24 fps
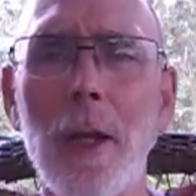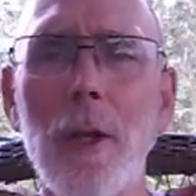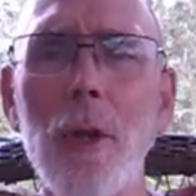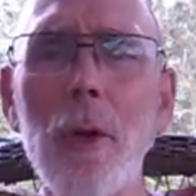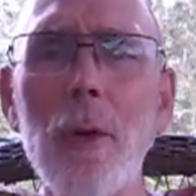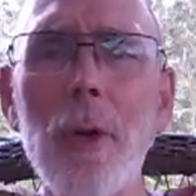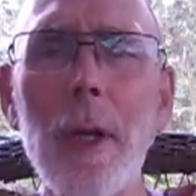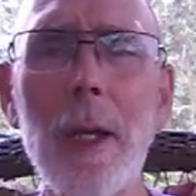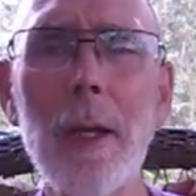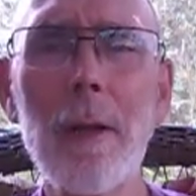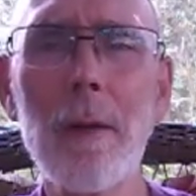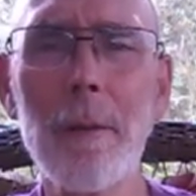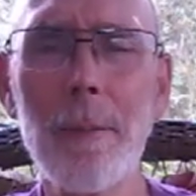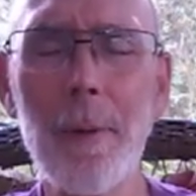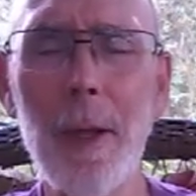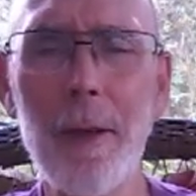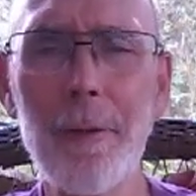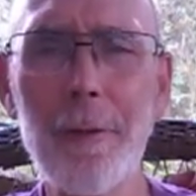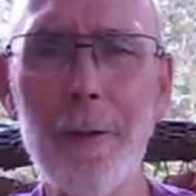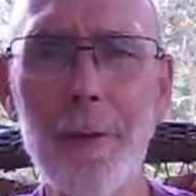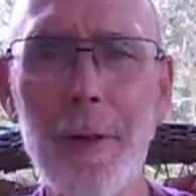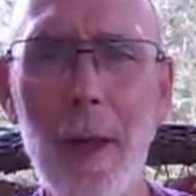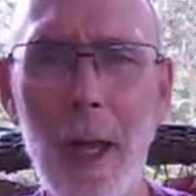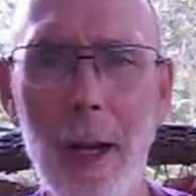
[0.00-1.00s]
You need to be
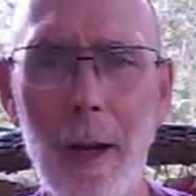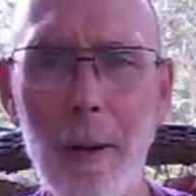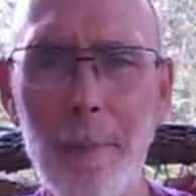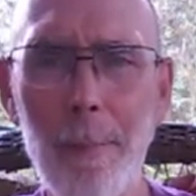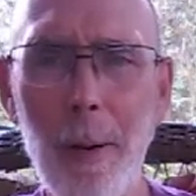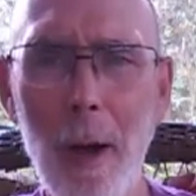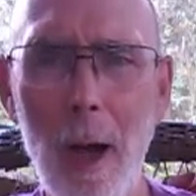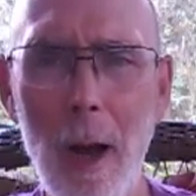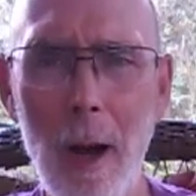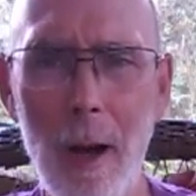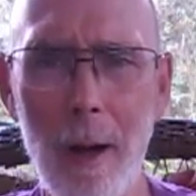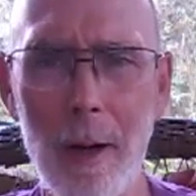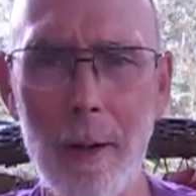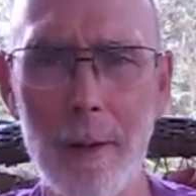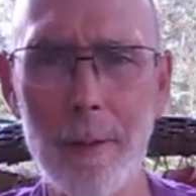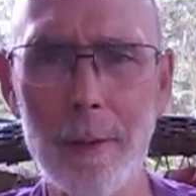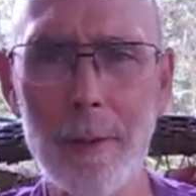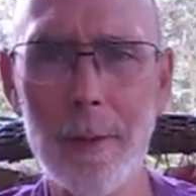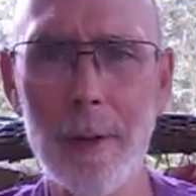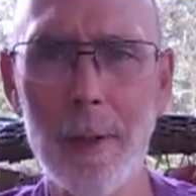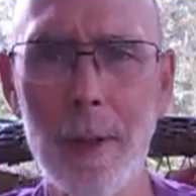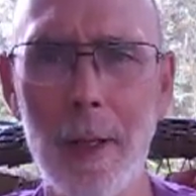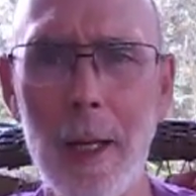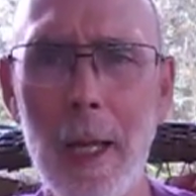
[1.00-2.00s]
set apart.
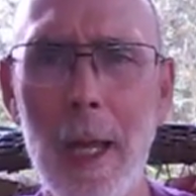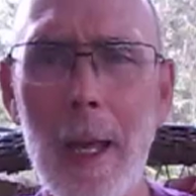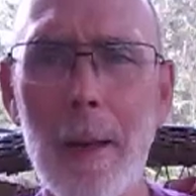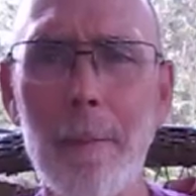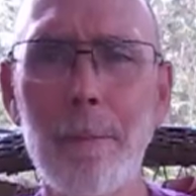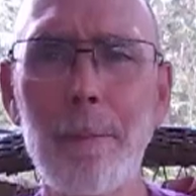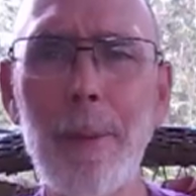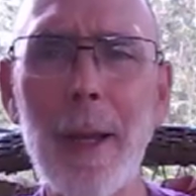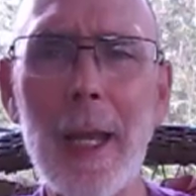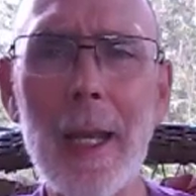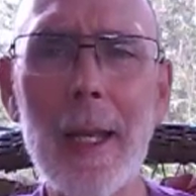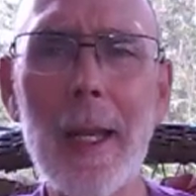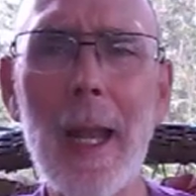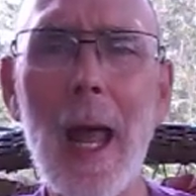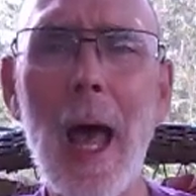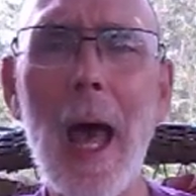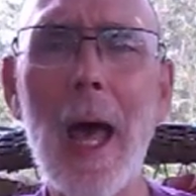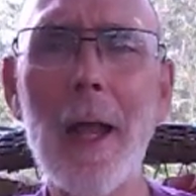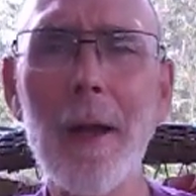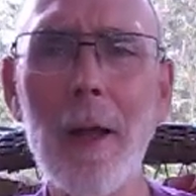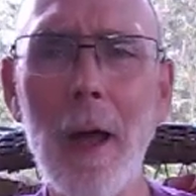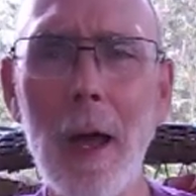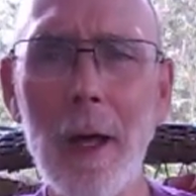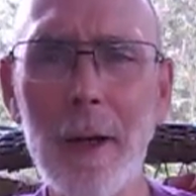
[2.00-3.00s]
Be
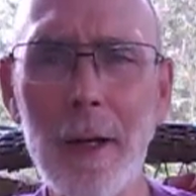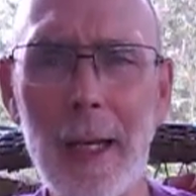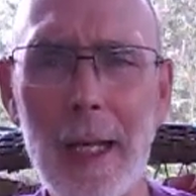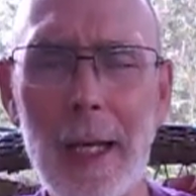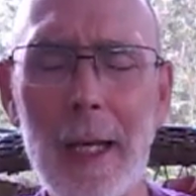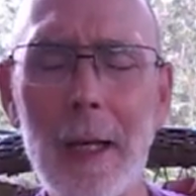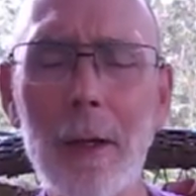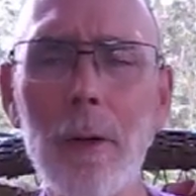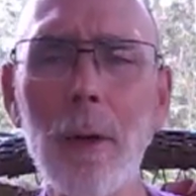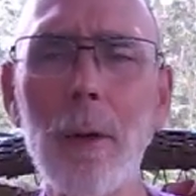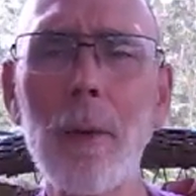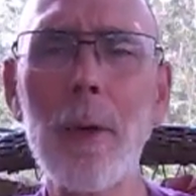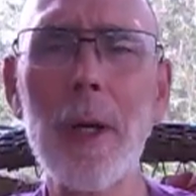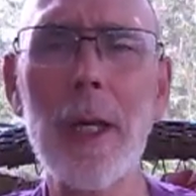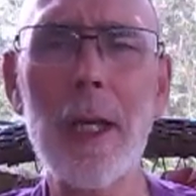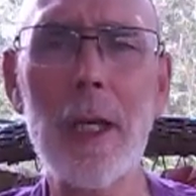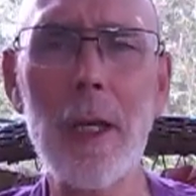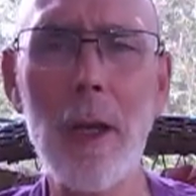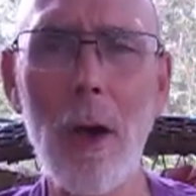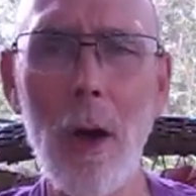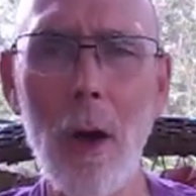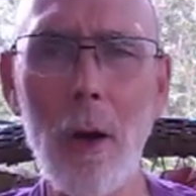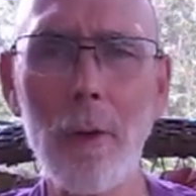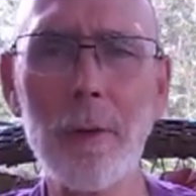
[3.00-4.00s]
not unequally
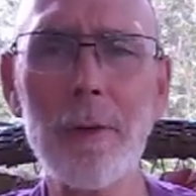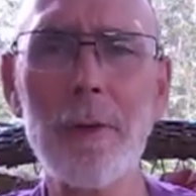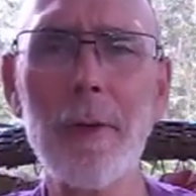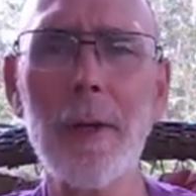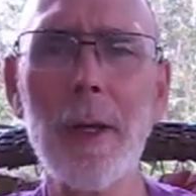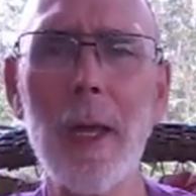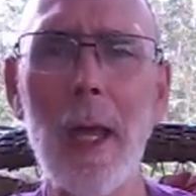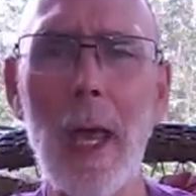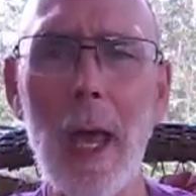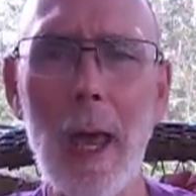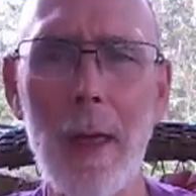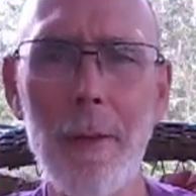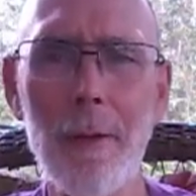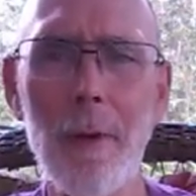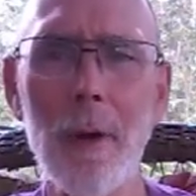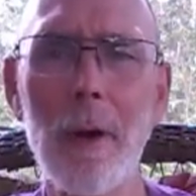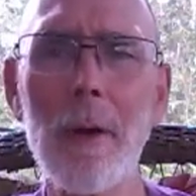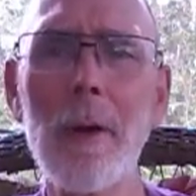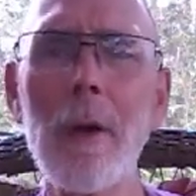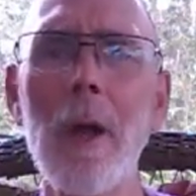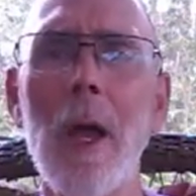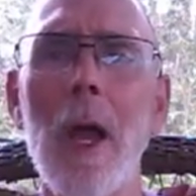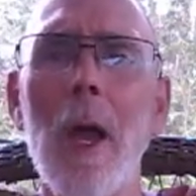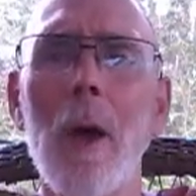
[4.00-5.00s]
yoked
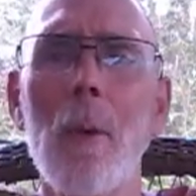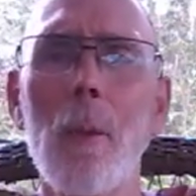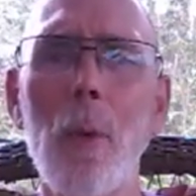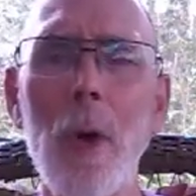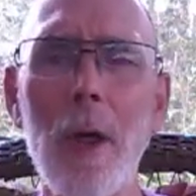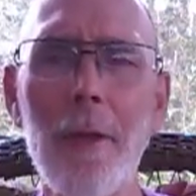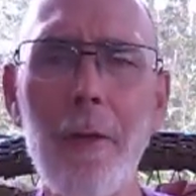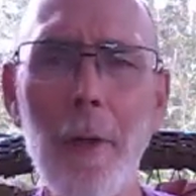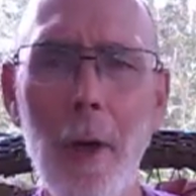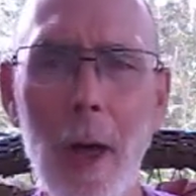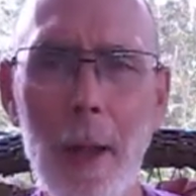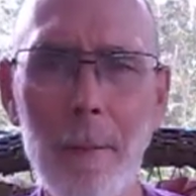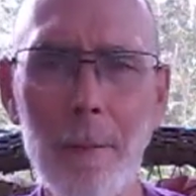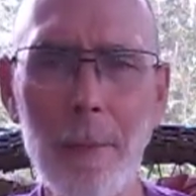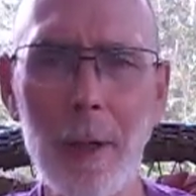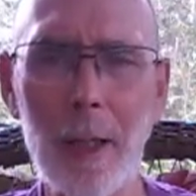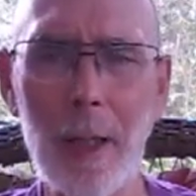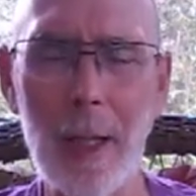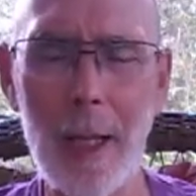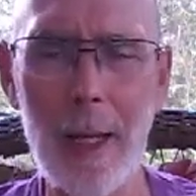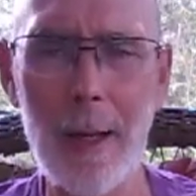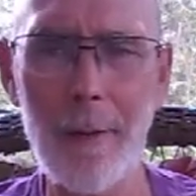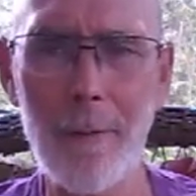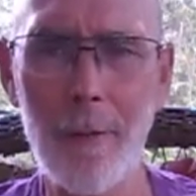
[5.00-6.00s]
together with
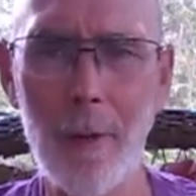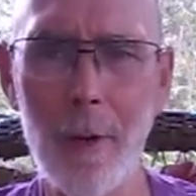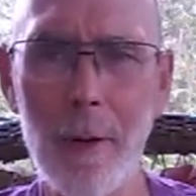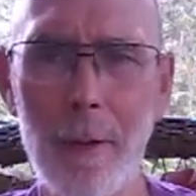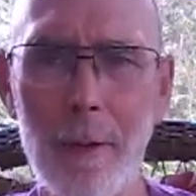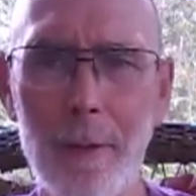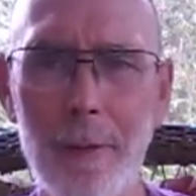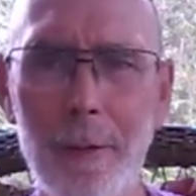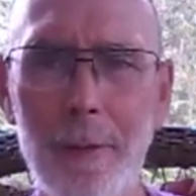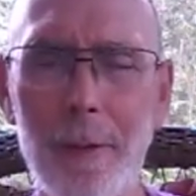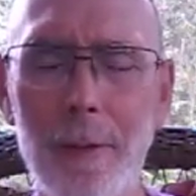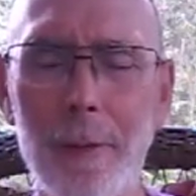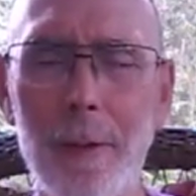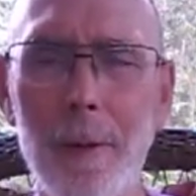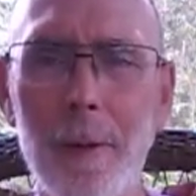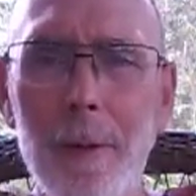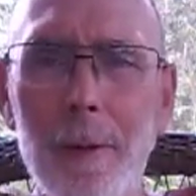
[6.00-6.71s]
unbelievers.